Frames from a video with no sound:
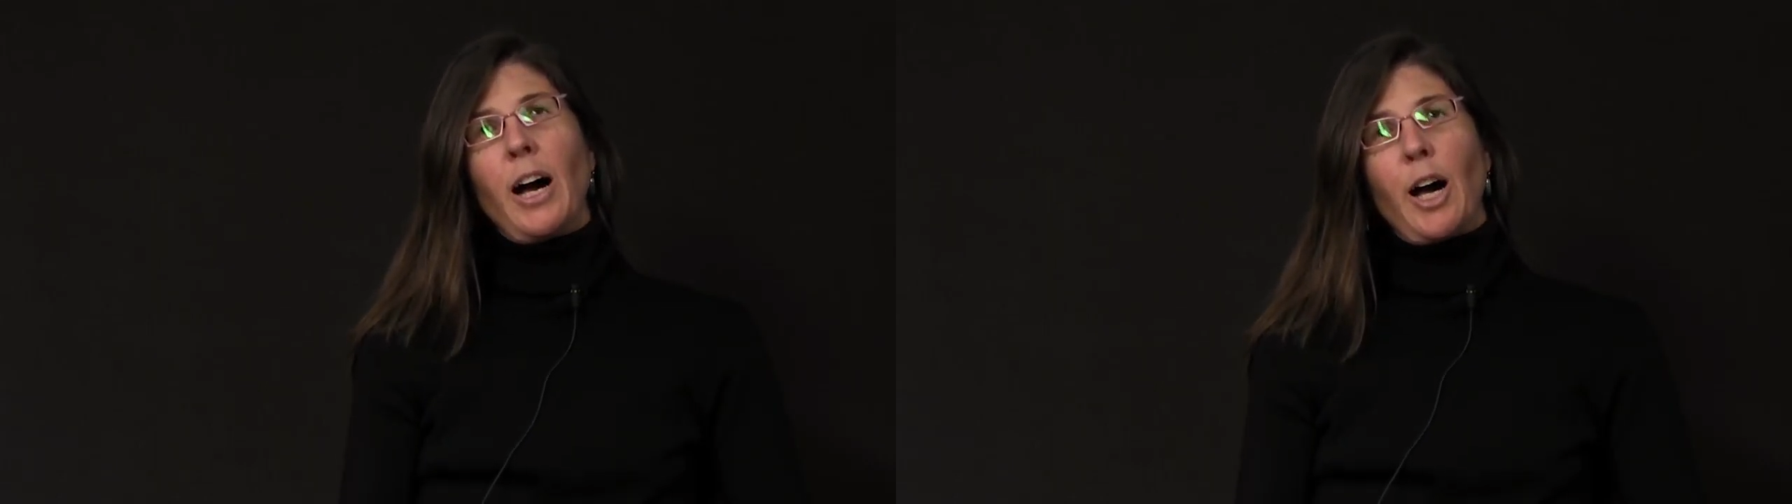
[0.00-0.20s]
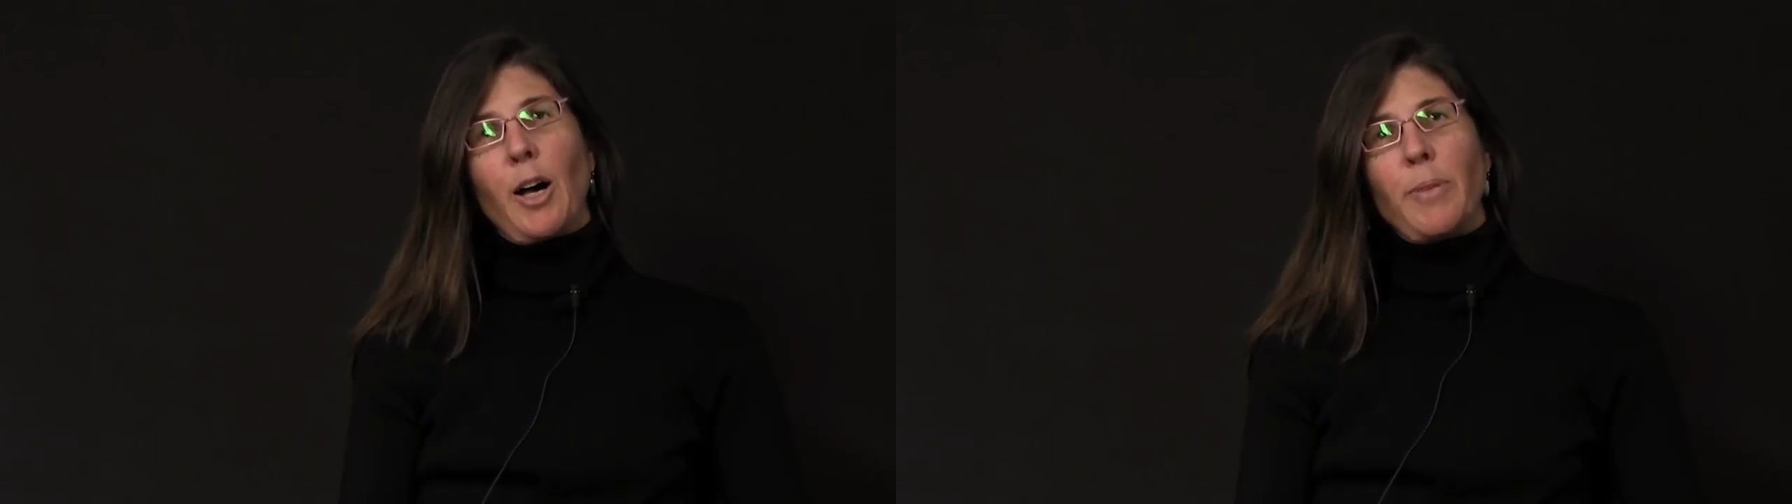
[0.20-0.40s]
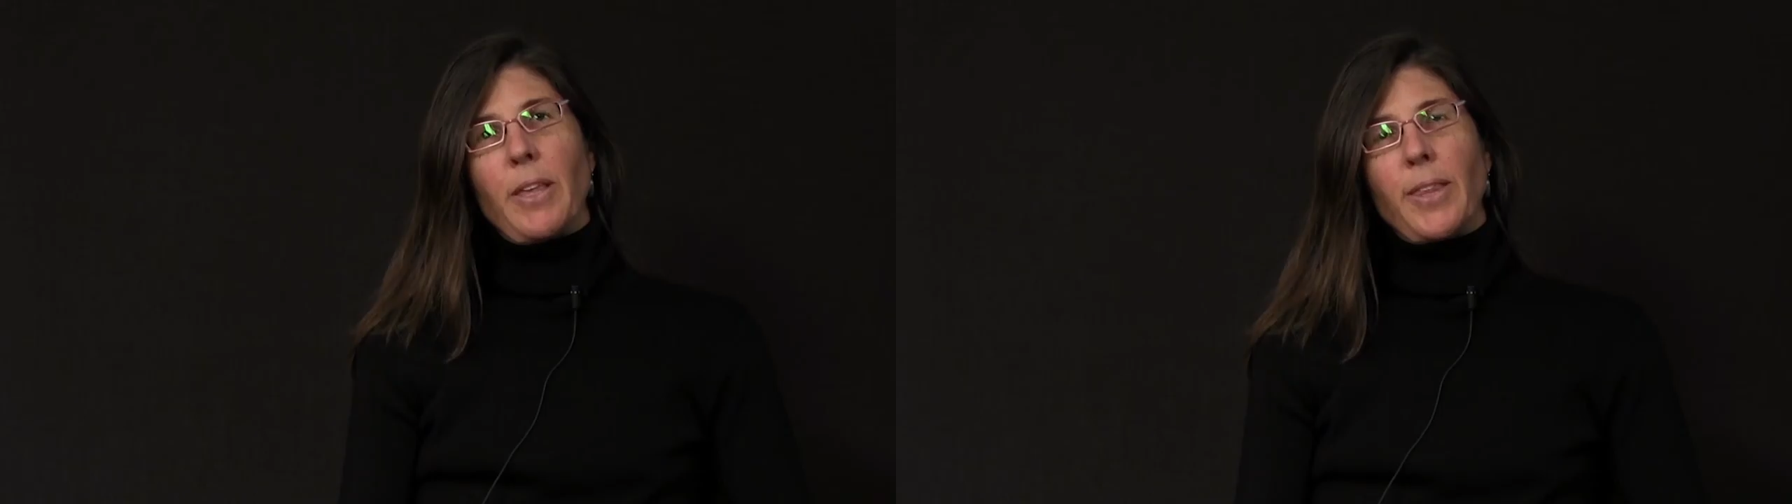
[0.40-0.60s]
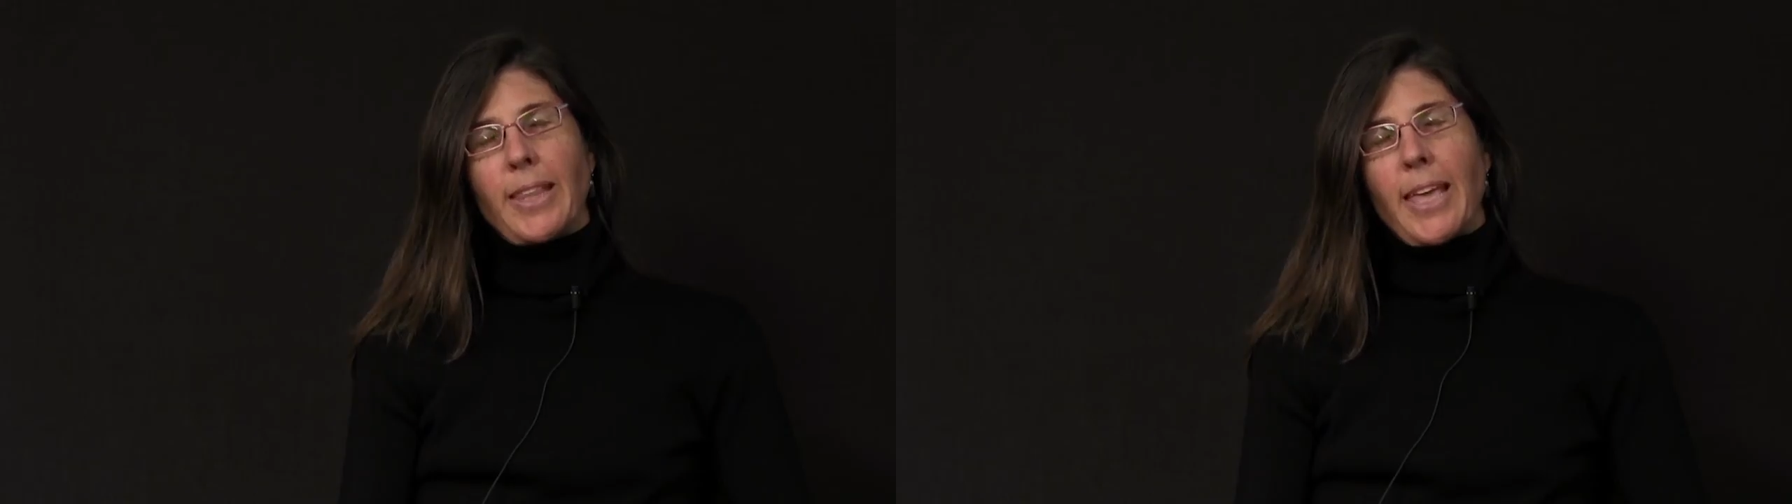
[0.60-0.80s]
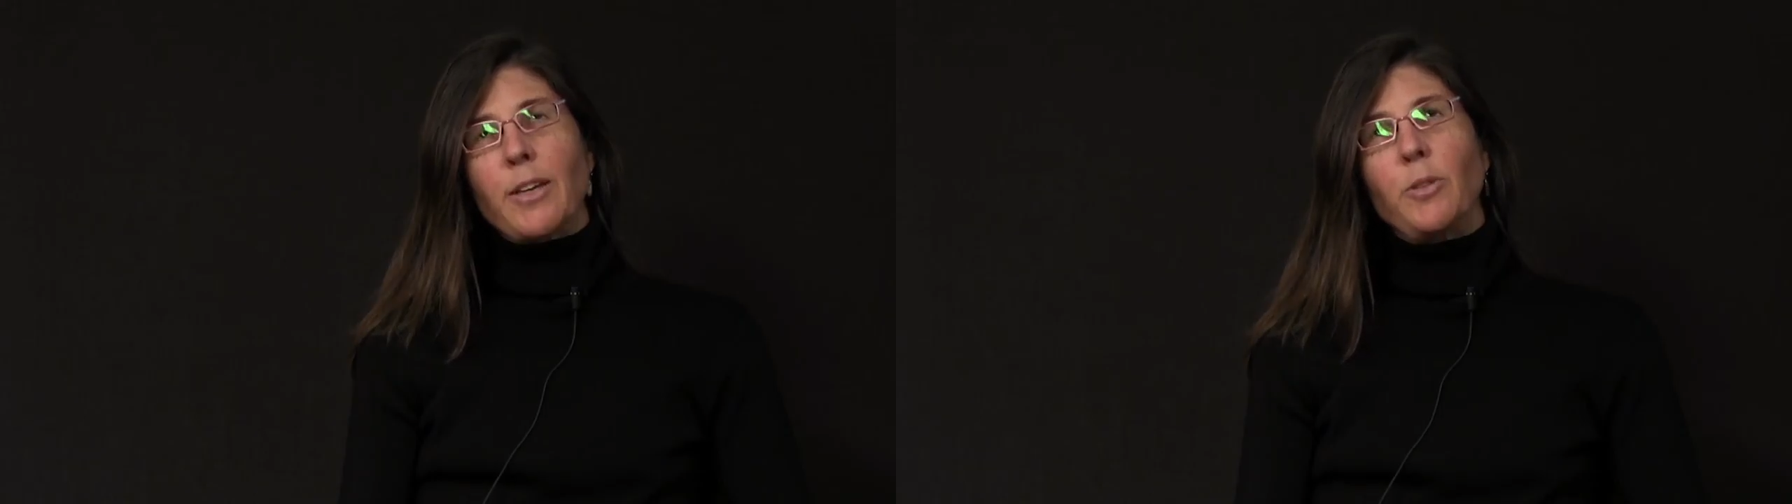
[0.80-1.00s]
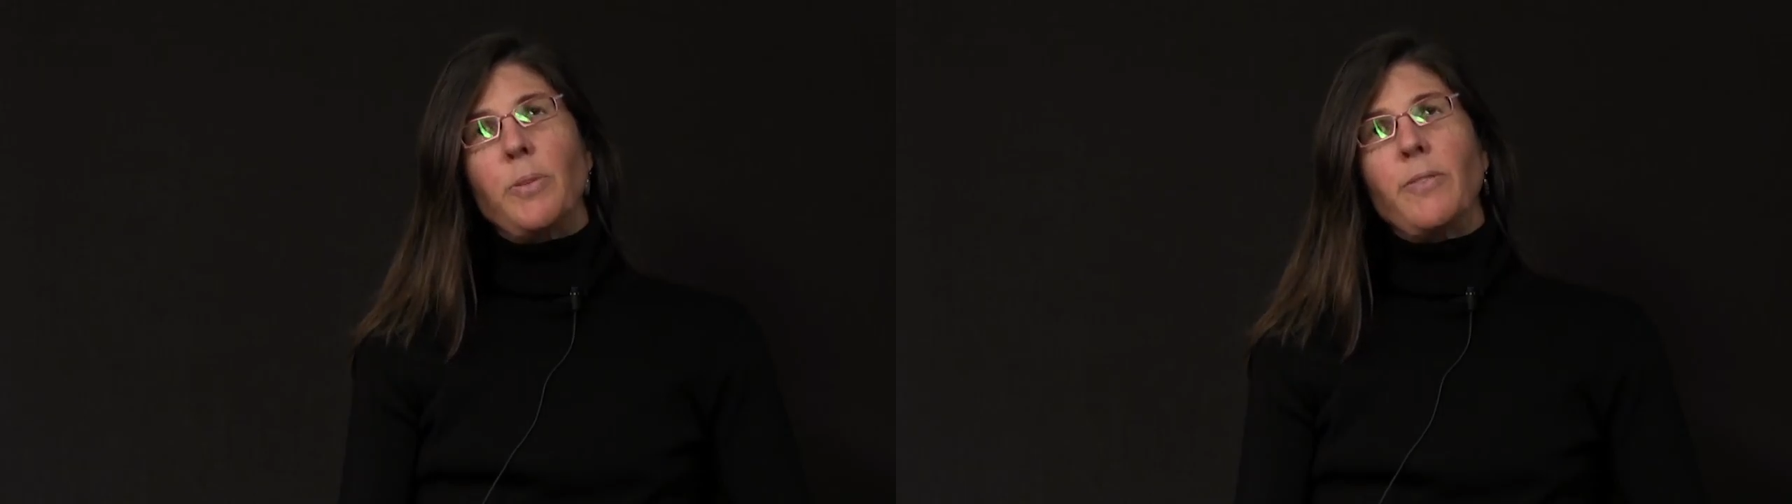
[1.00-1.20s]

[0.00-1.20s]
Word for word: um, that they could